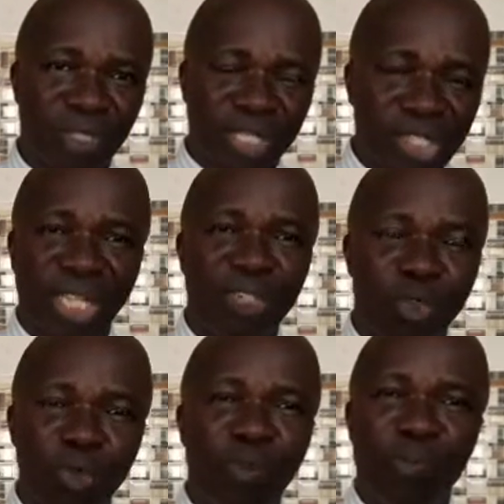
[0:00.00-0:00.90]
These are the
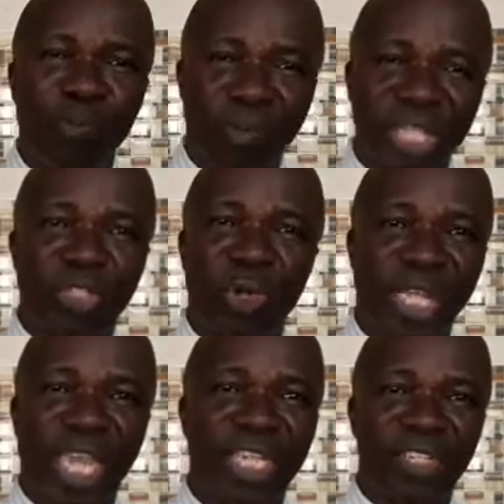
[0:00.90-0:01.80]
two major
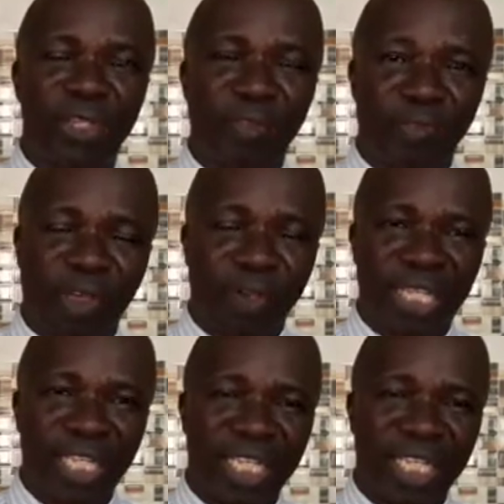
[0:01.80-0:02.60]
kinds of famine.